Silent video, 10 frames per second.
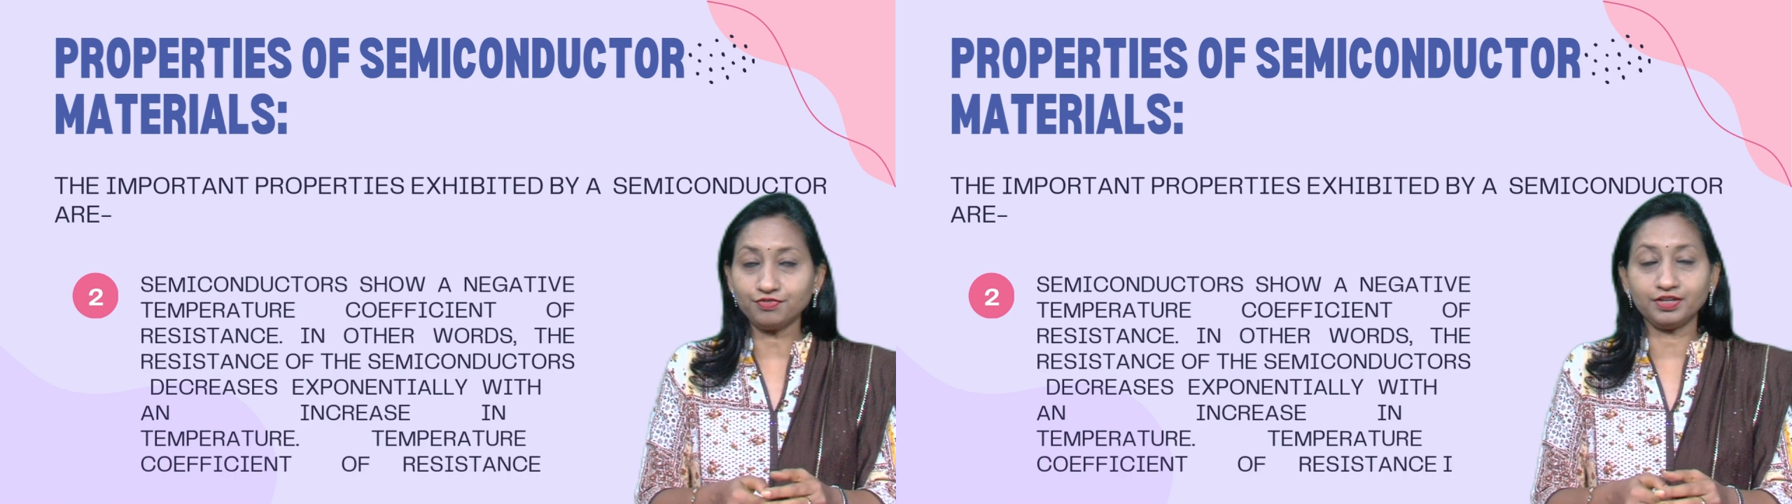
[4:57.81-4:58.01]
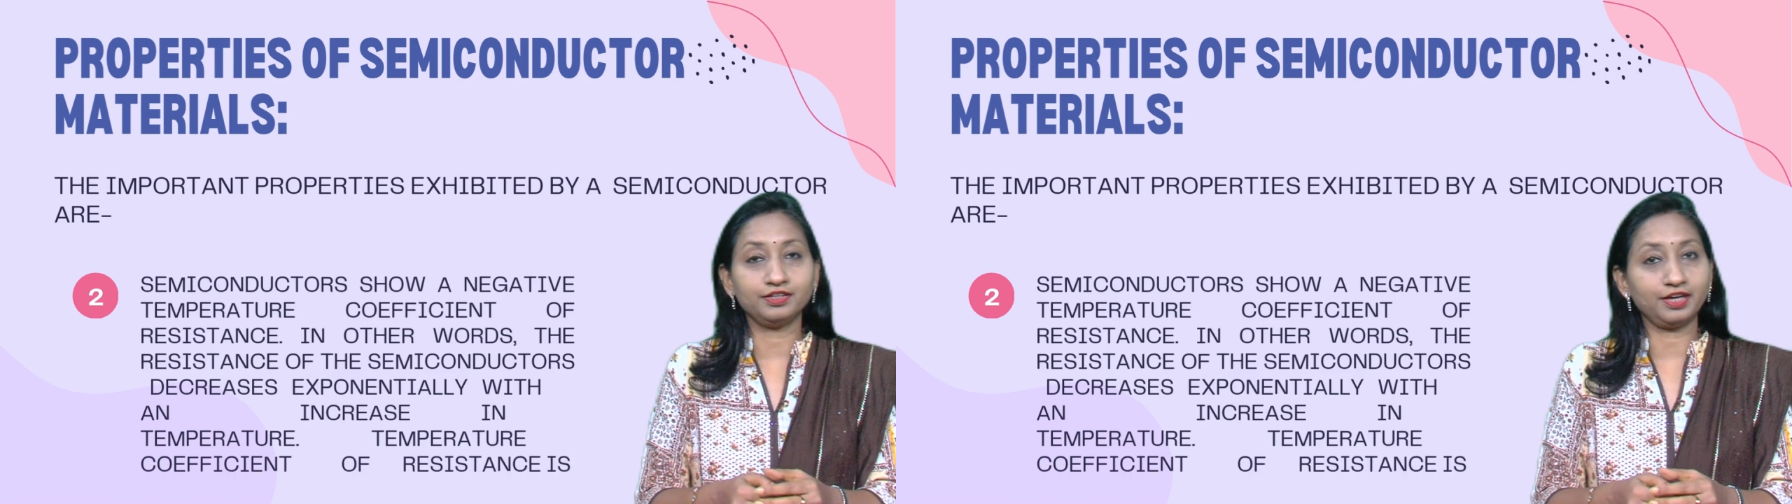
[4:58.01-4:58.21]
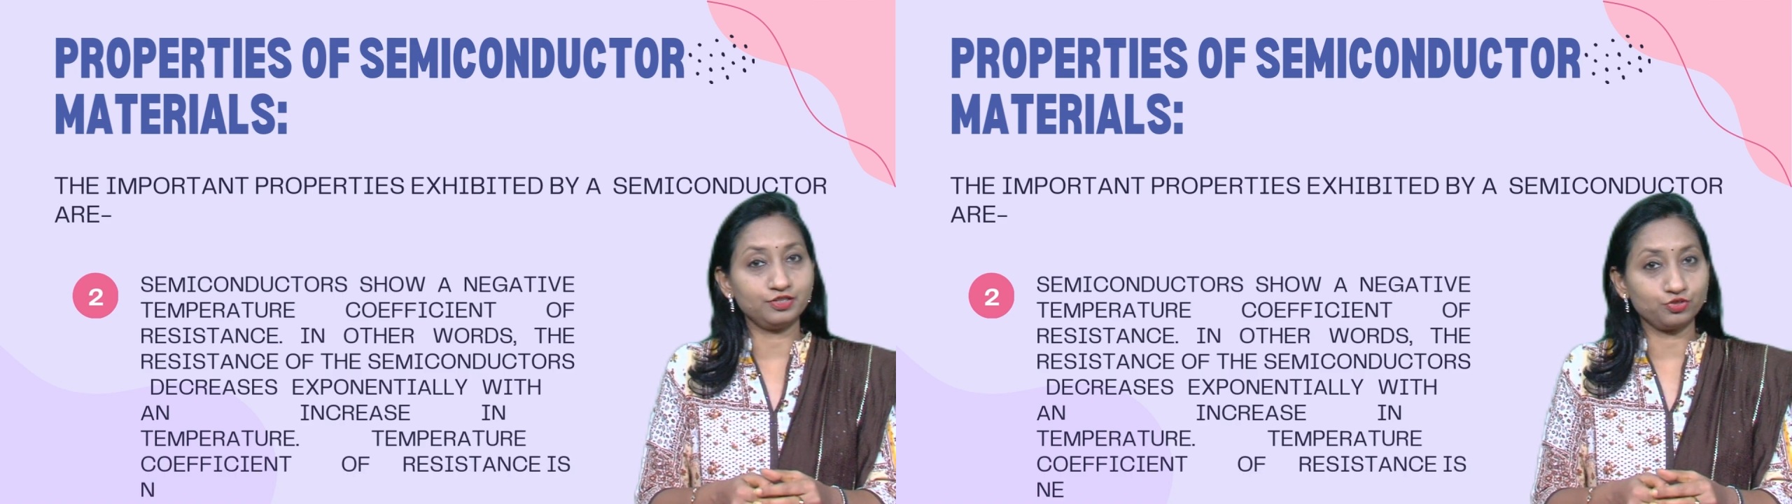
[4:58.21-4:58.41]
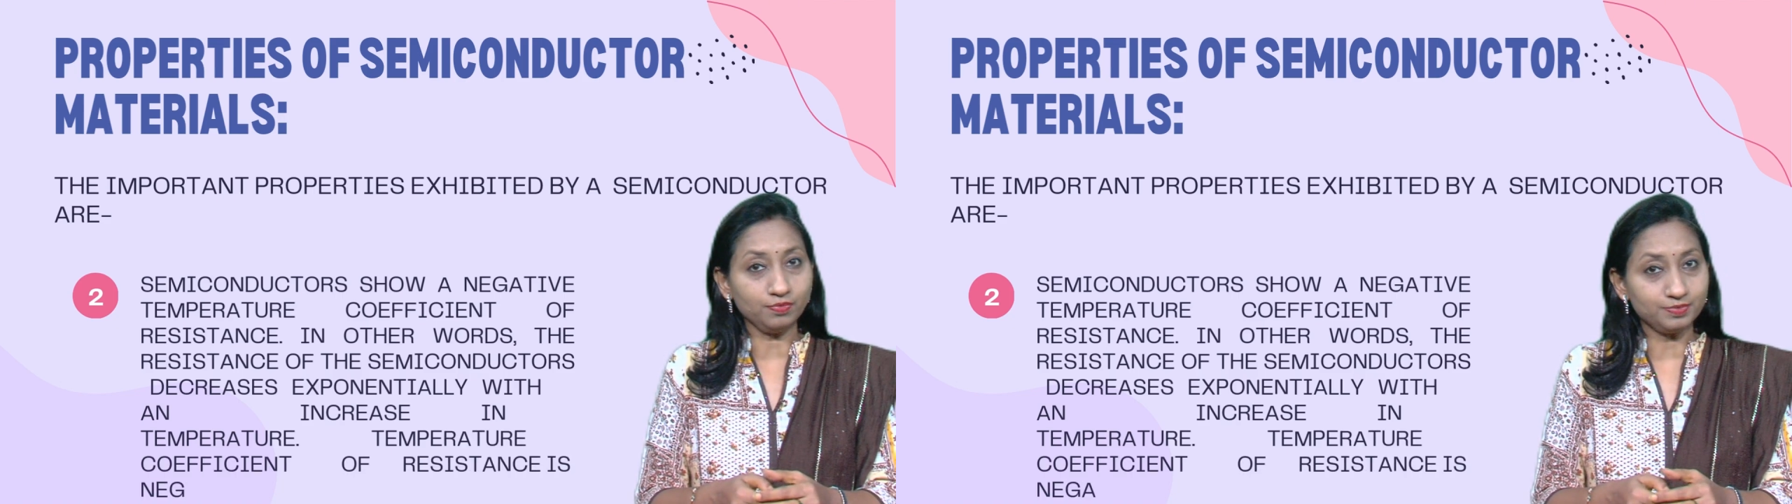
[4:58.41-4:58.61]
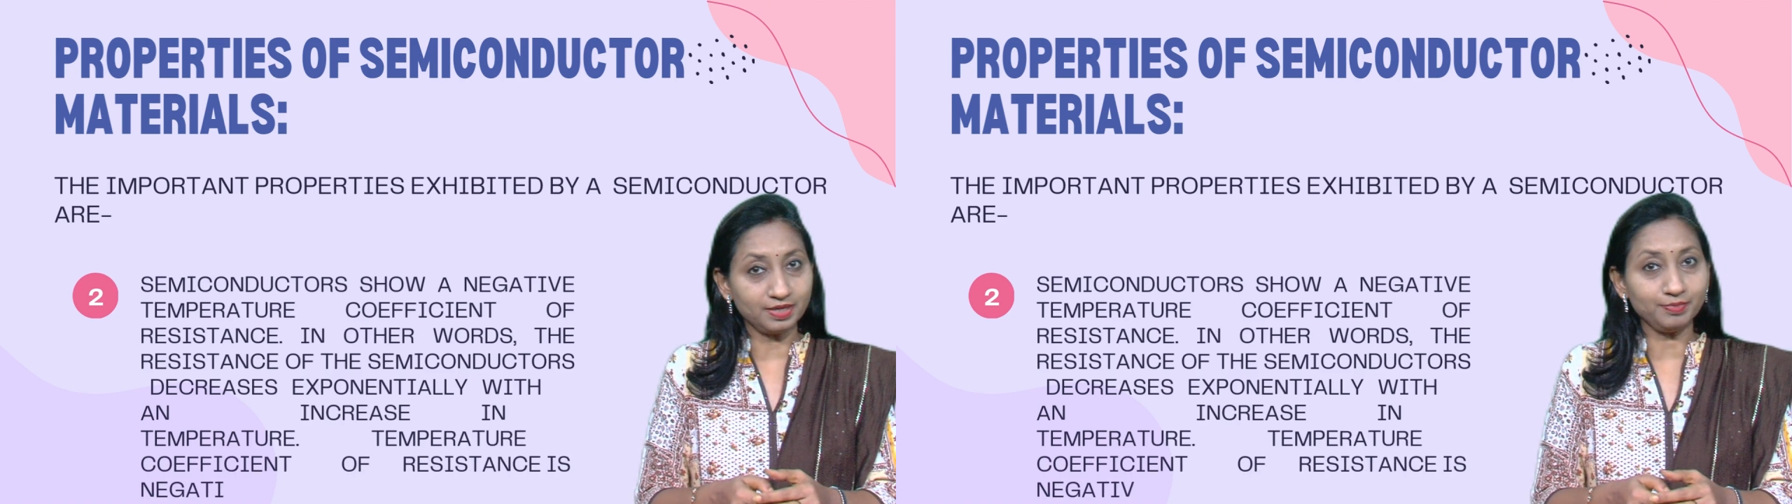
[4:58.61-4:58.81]
in case
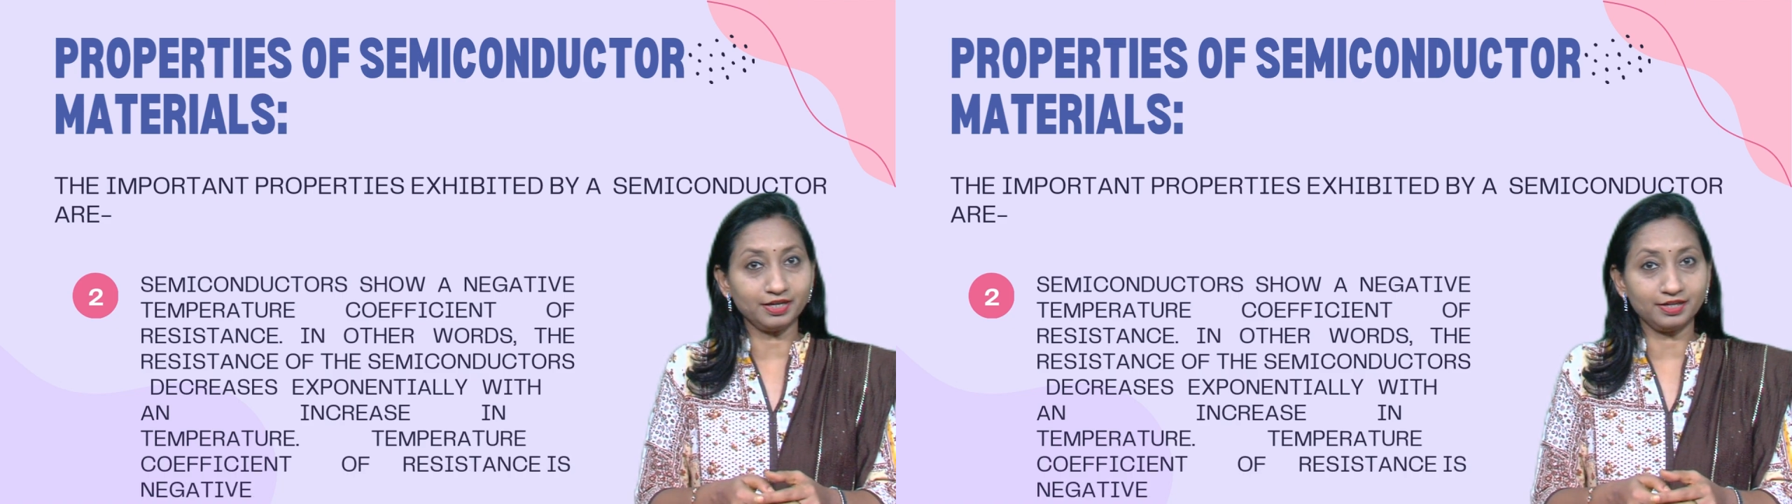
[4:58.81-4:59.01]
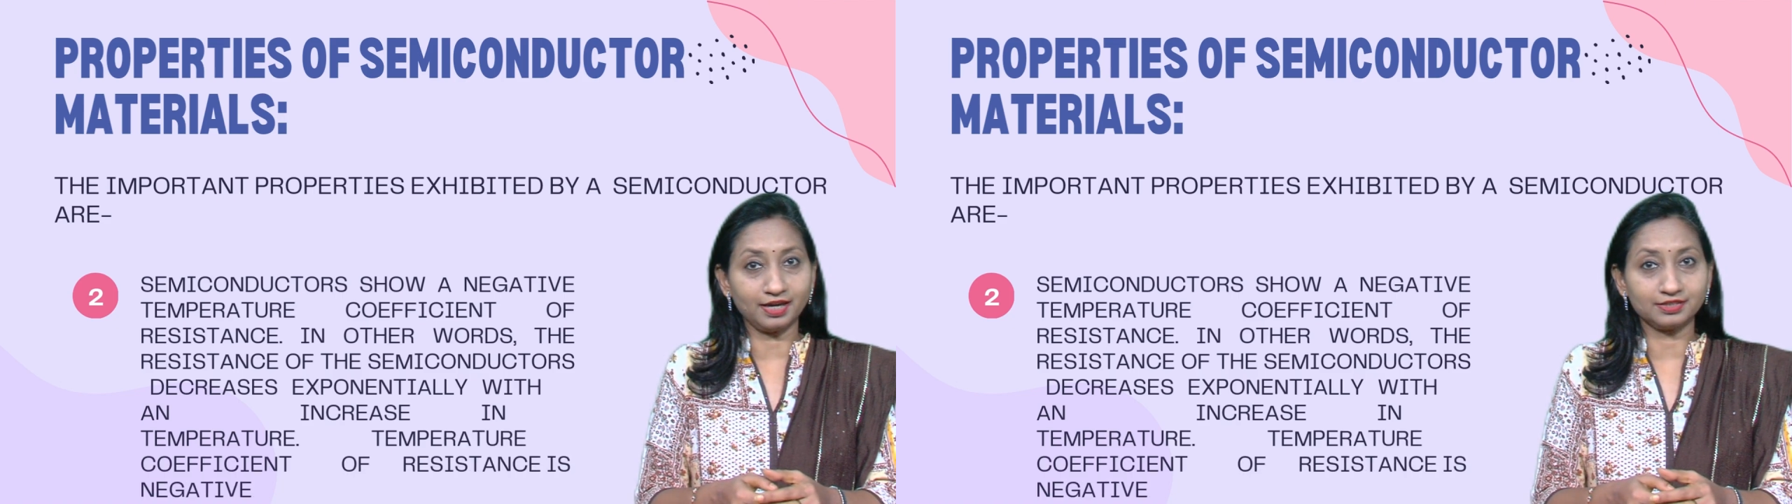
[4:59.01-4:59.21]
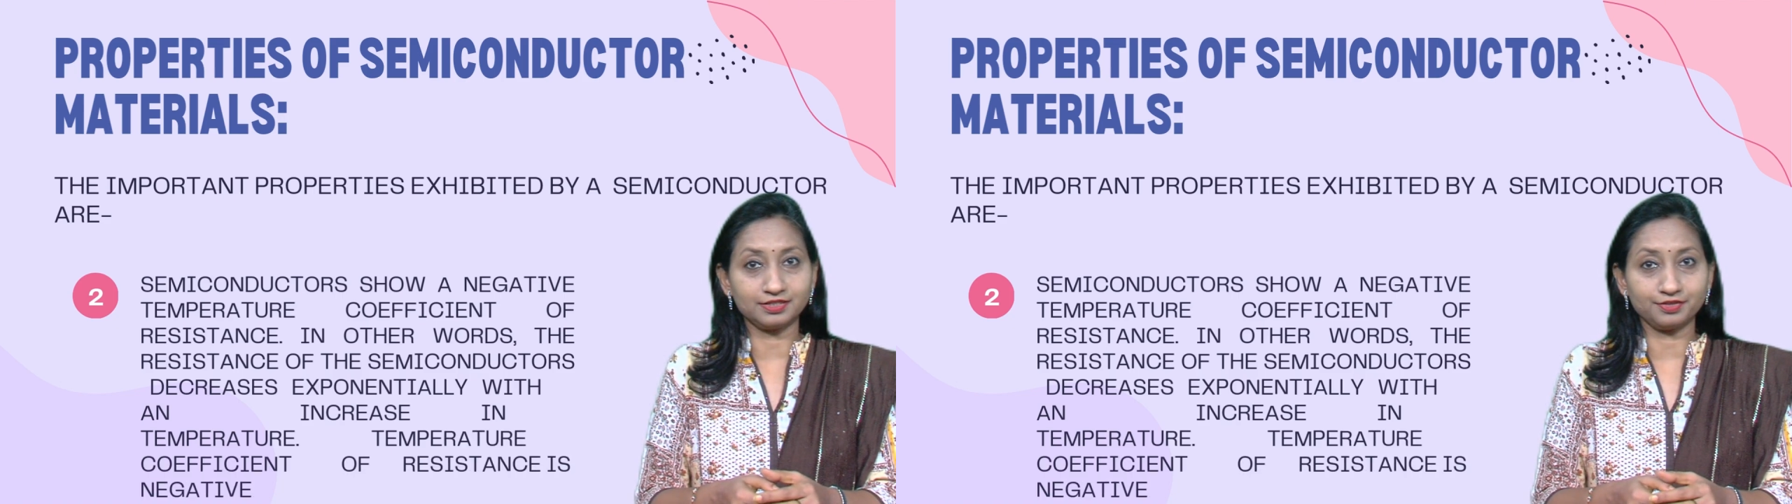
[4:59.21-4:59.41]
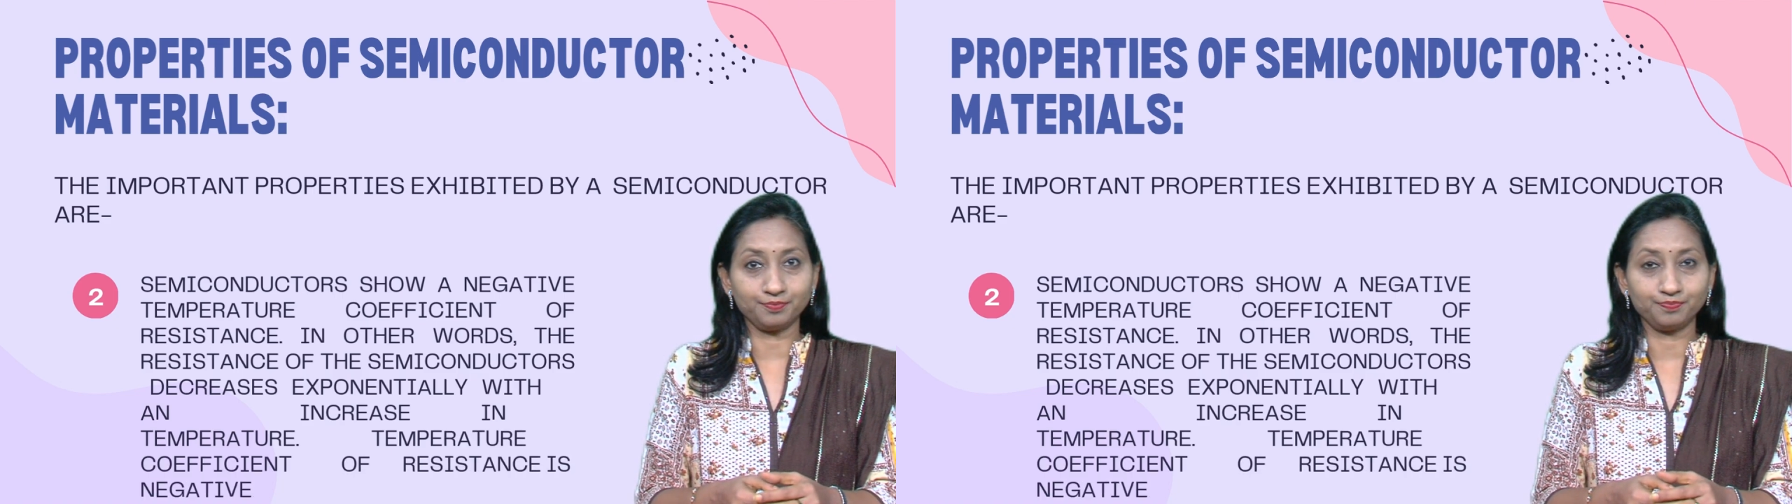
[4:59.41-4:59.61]
of semiconductor.